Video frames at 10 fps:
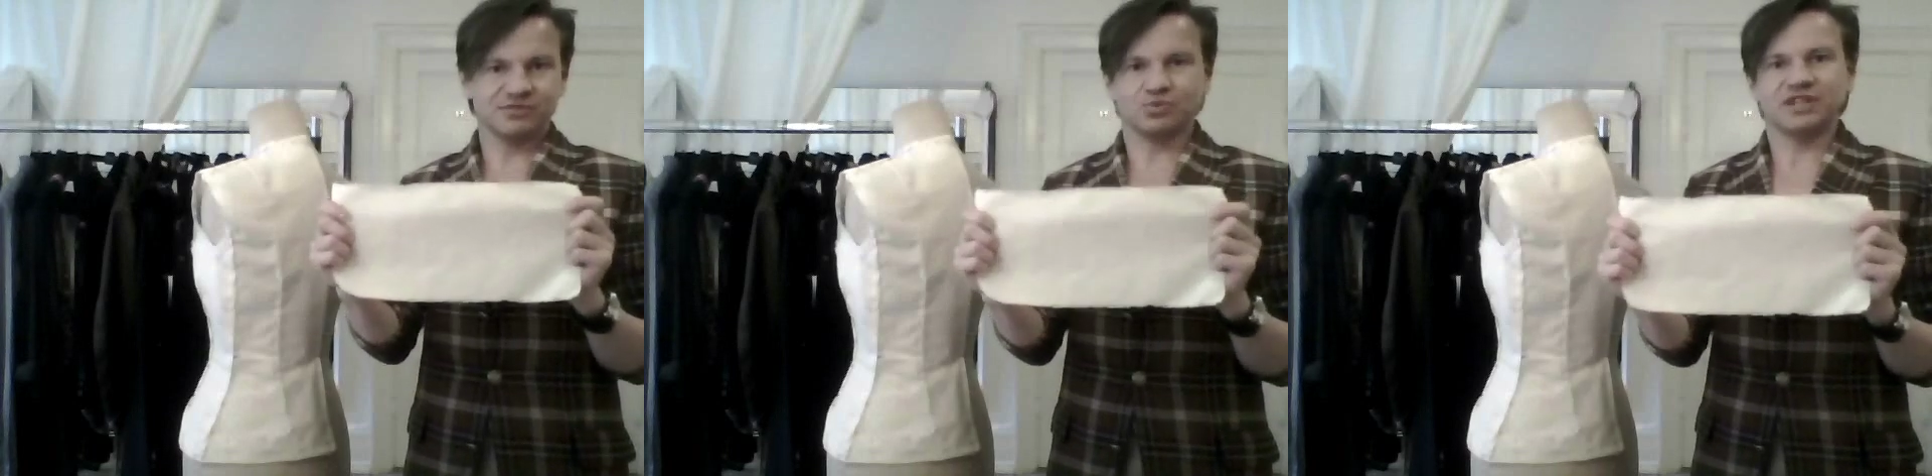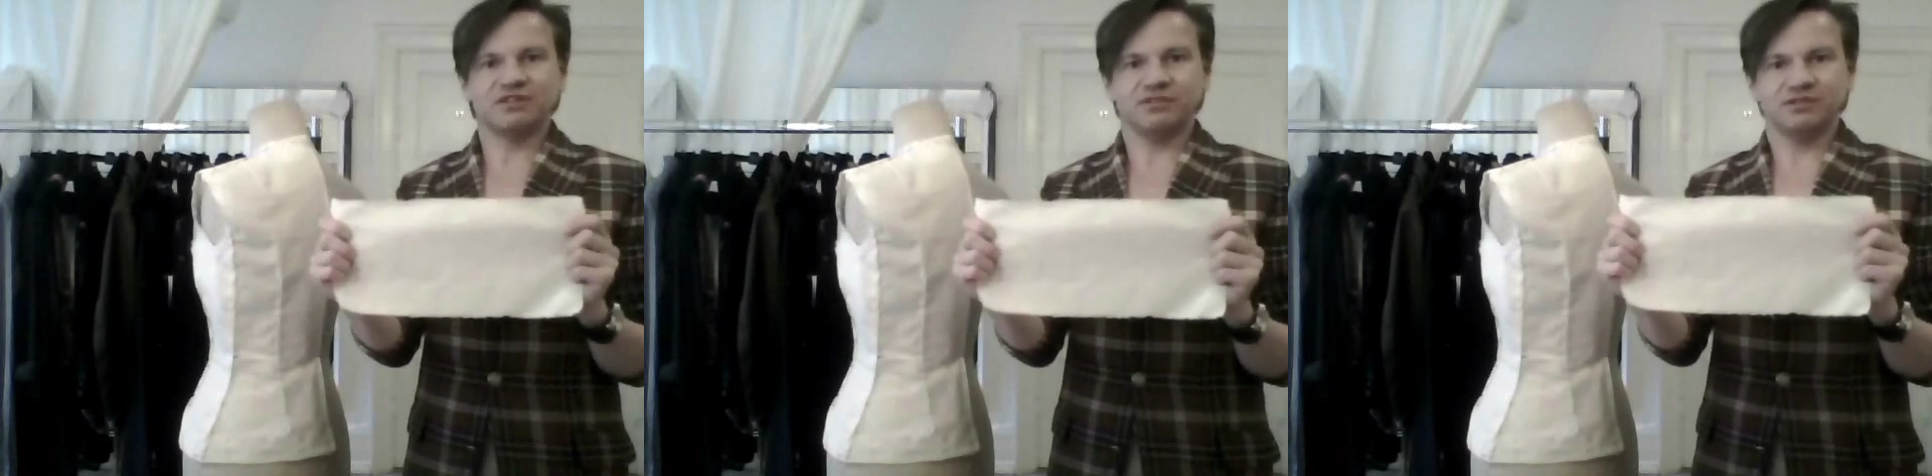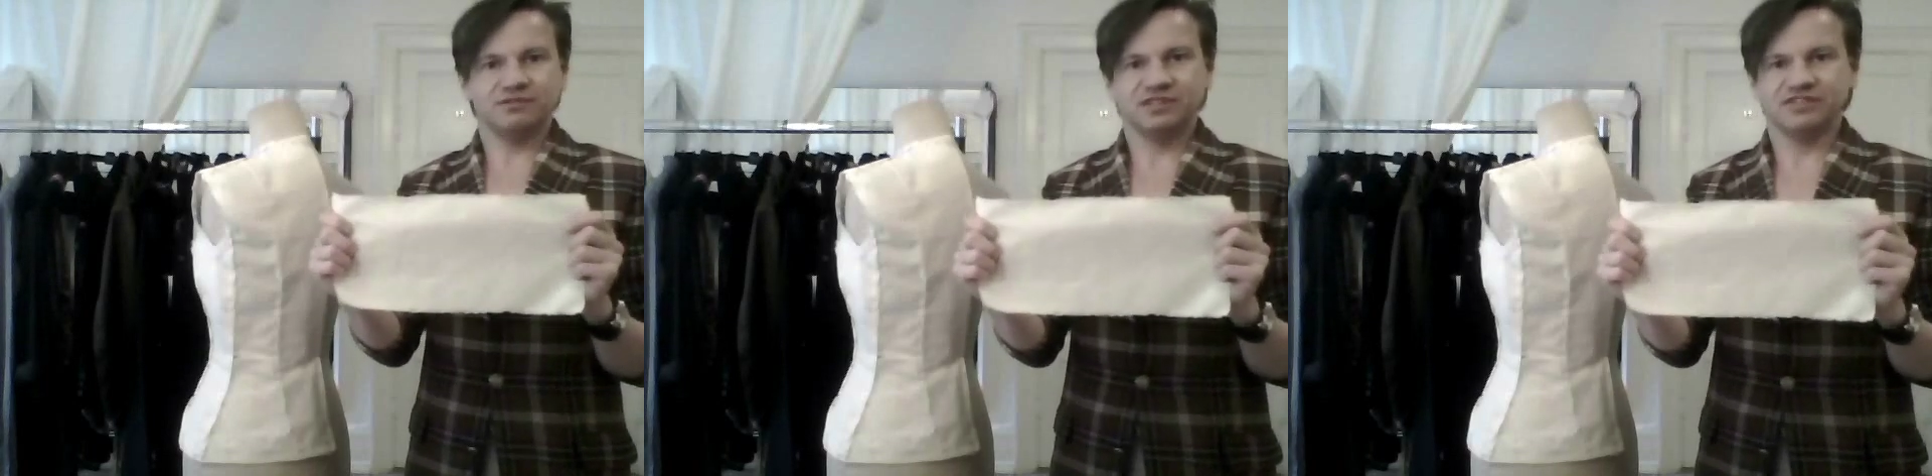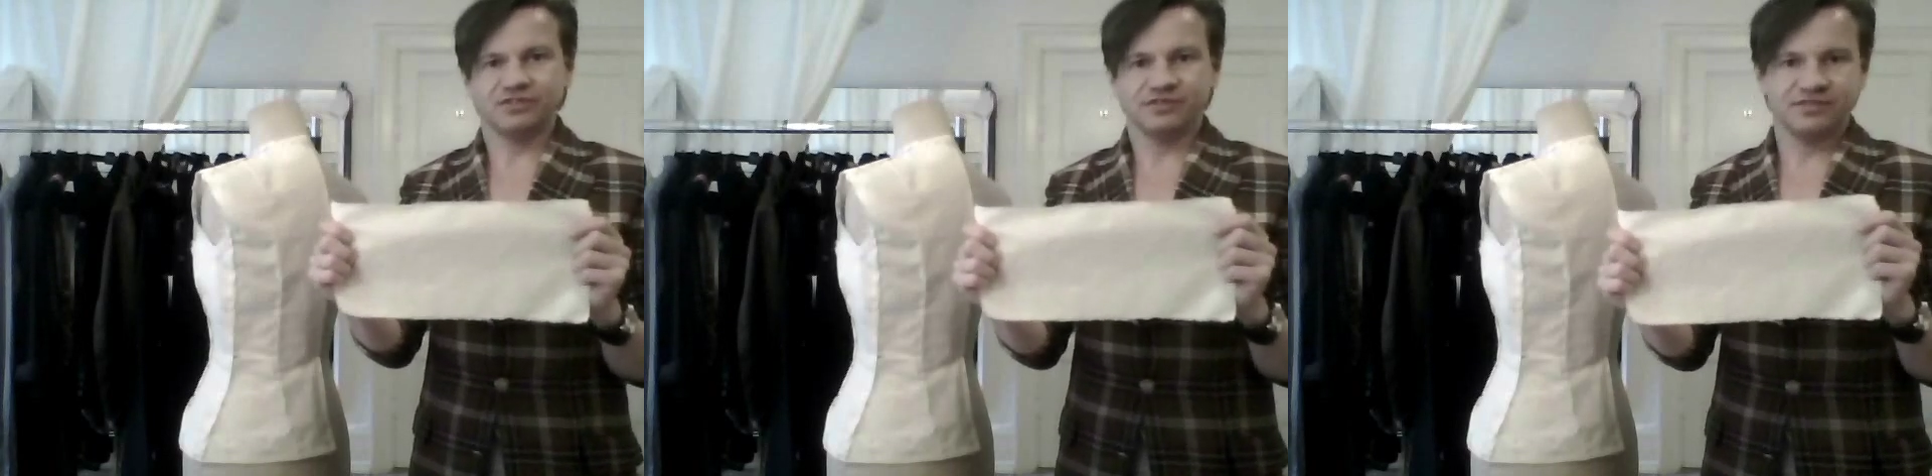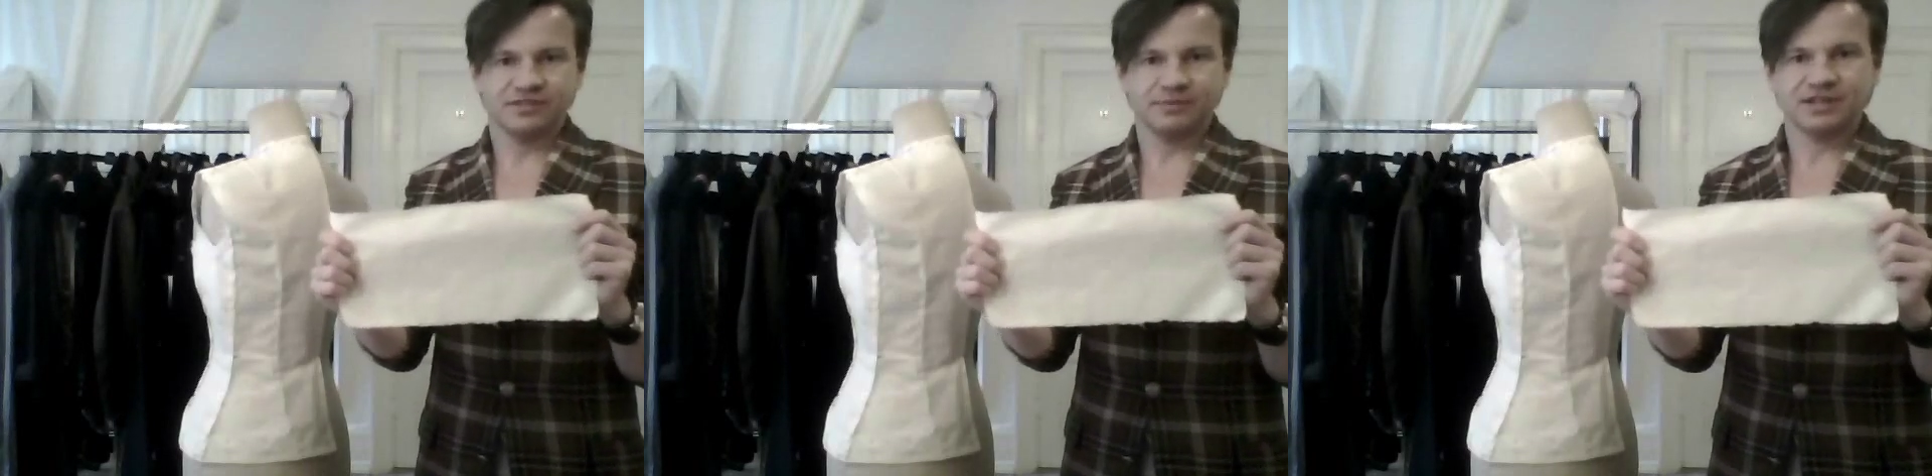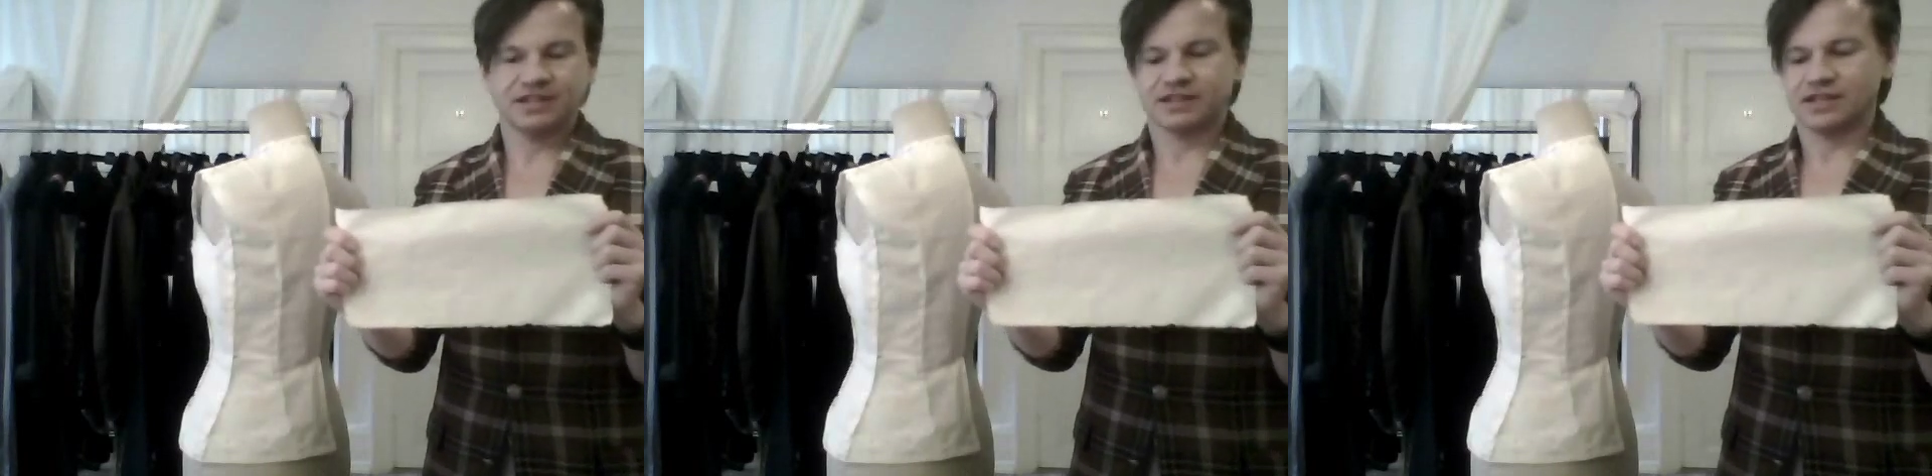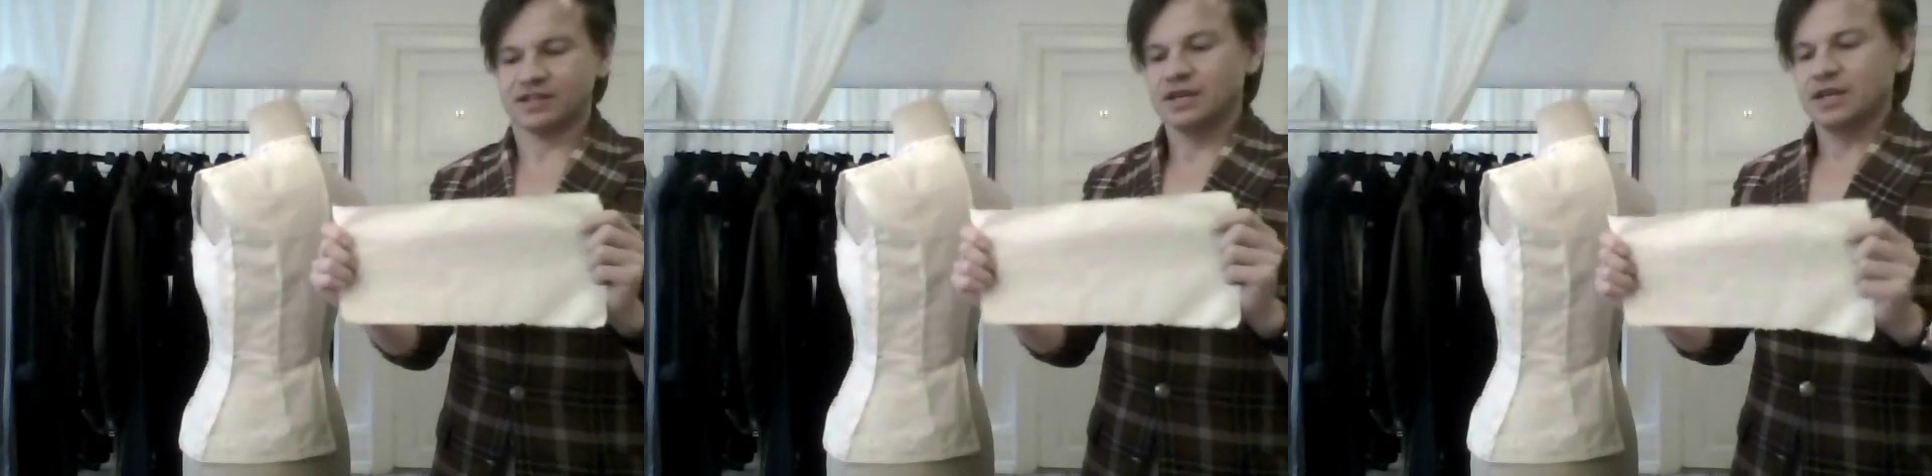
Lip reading: 12 inches, something like that.